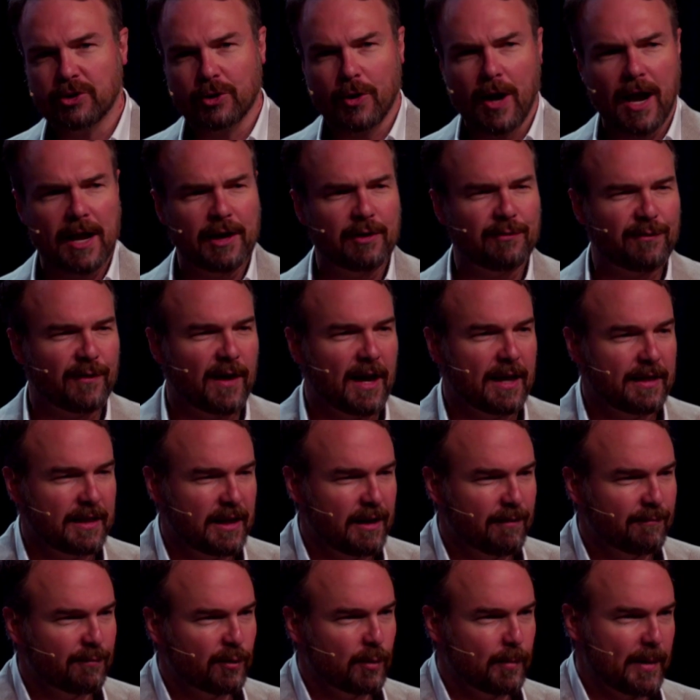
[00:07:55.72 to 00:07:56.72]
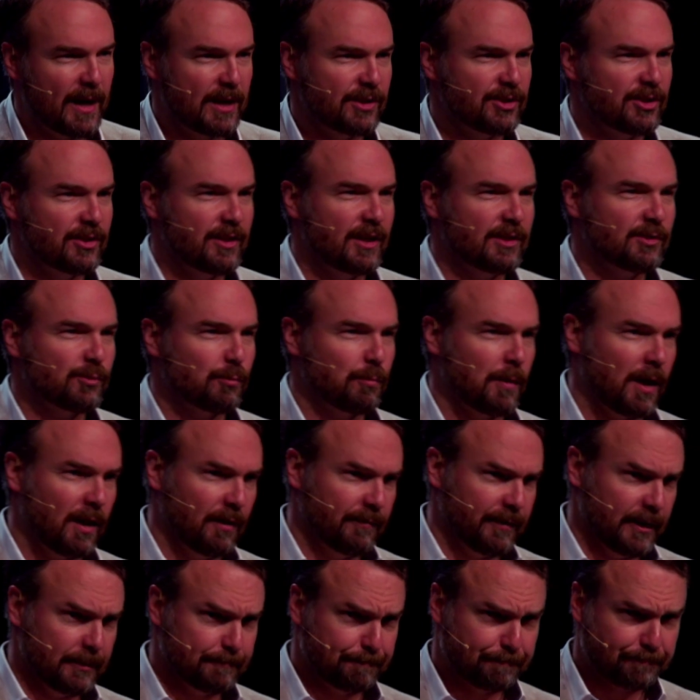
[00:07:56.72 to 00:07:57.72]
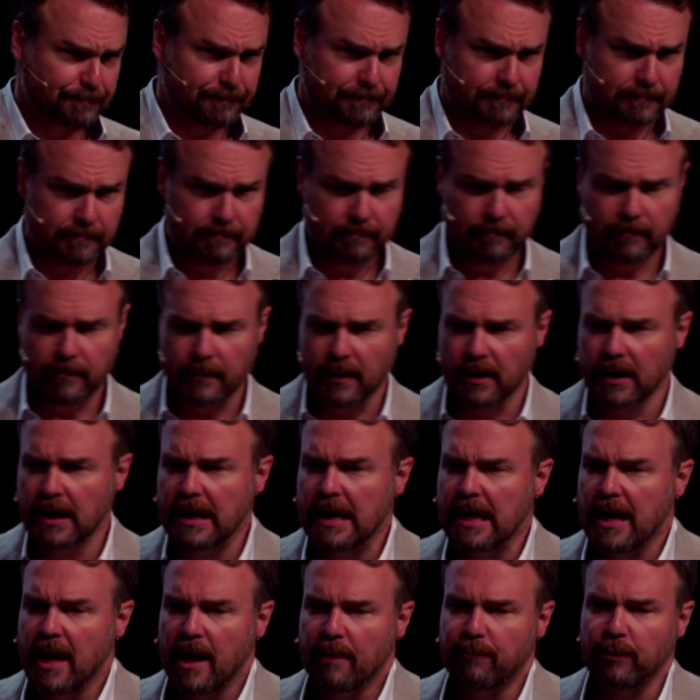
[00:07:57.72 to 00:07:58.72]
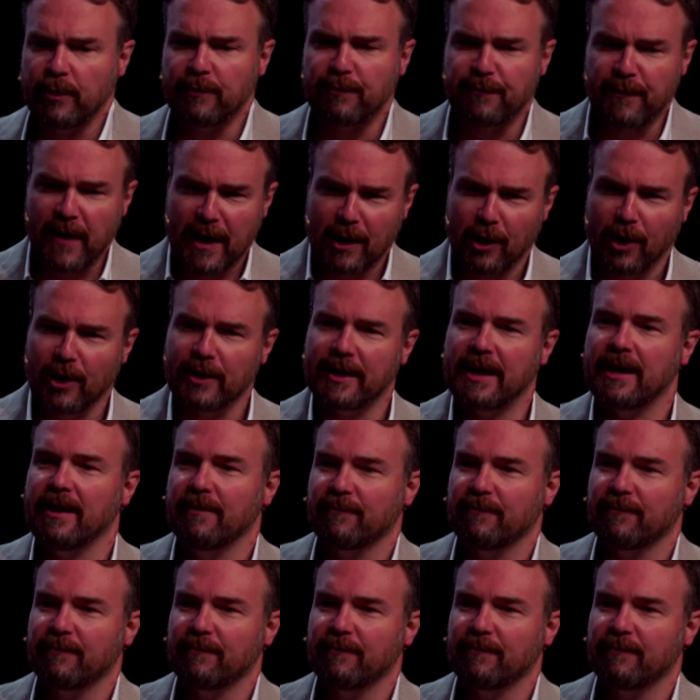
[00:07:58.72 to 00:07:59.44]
trying to find the information that's relevant. If we fed all that